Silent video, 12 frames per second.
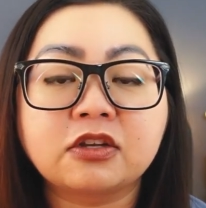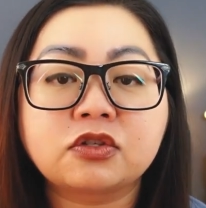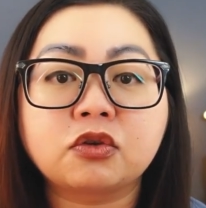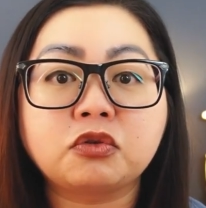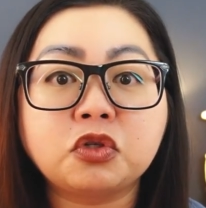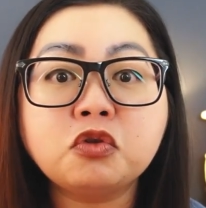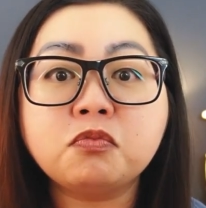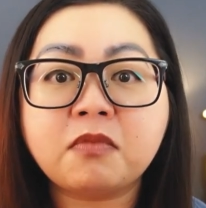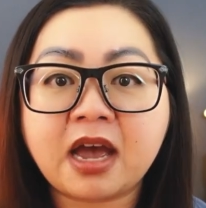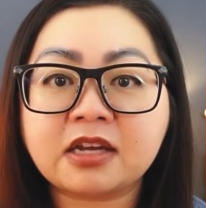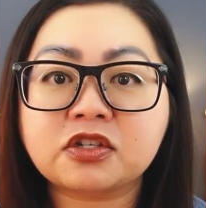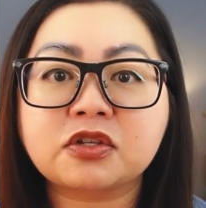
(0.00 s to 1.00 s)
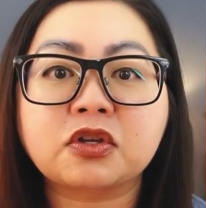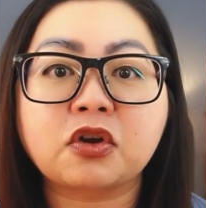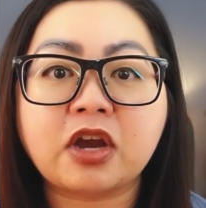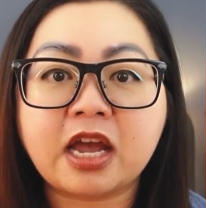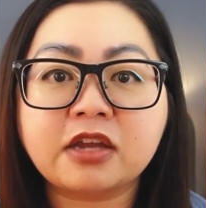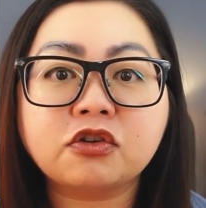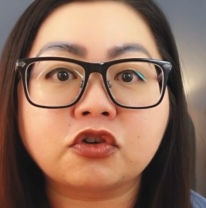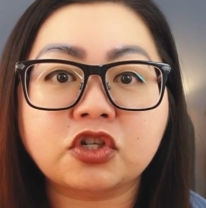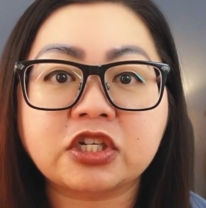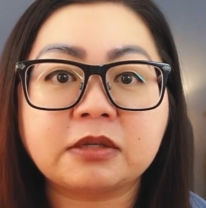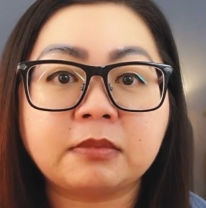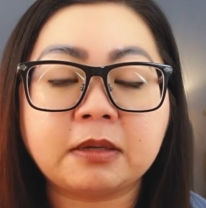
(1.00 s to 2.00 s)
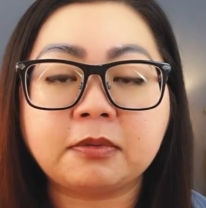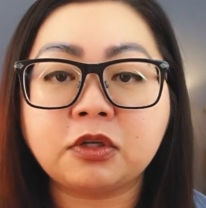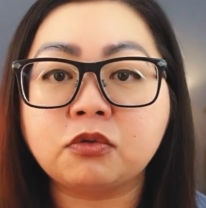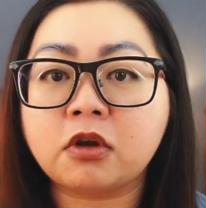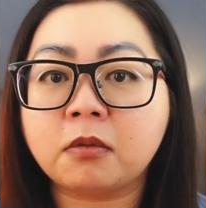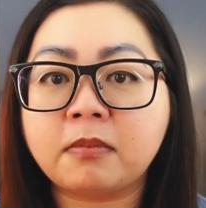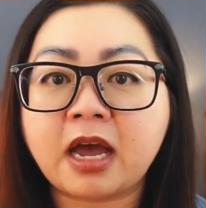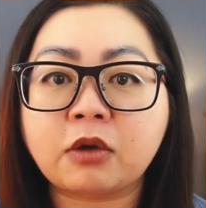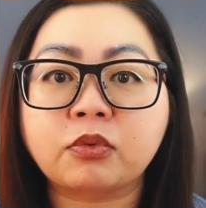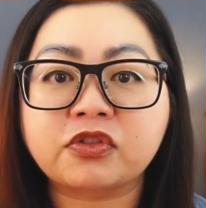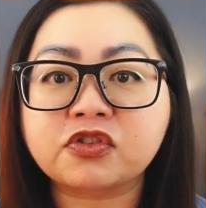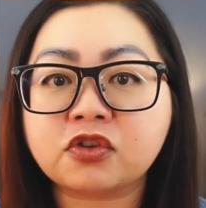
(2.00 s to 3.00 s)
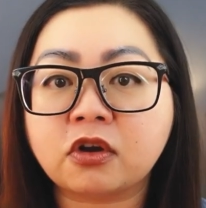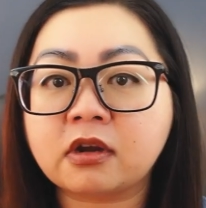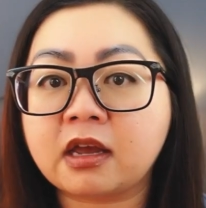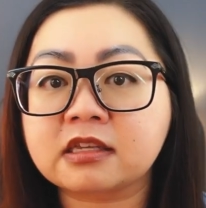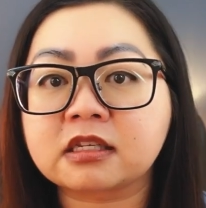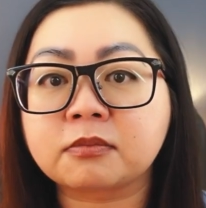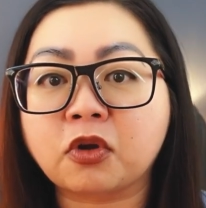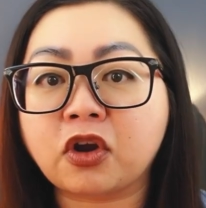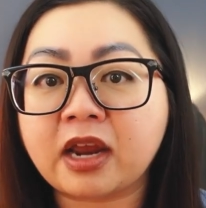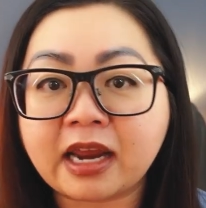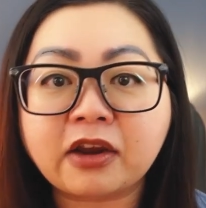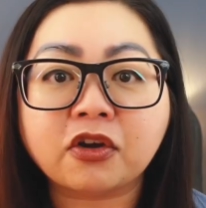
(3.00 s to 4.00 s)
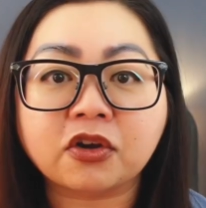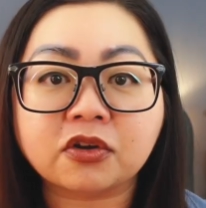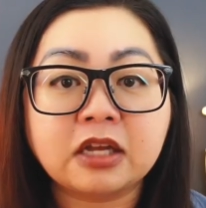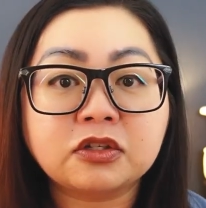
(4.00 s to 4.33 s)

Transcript: And so you match their energy. Maybe you come back with sarcasm or anger.